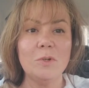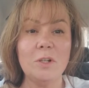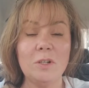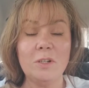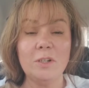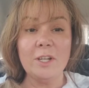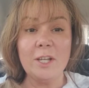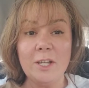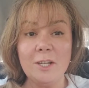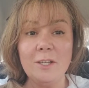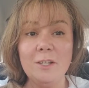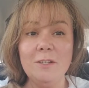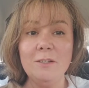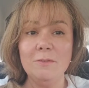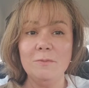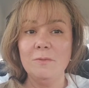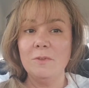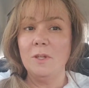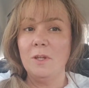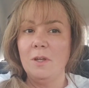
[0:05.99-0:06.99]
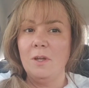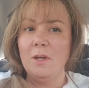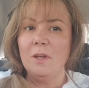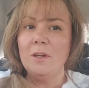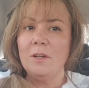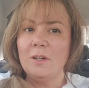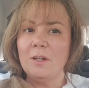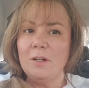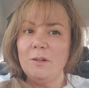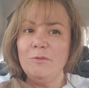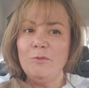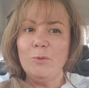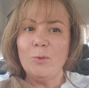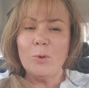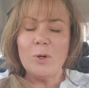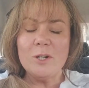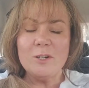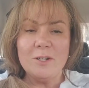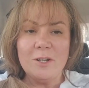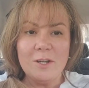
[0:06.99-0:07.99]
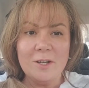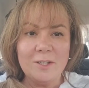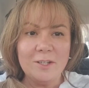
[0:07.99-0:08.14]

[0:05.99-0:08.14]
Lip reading: LA, California.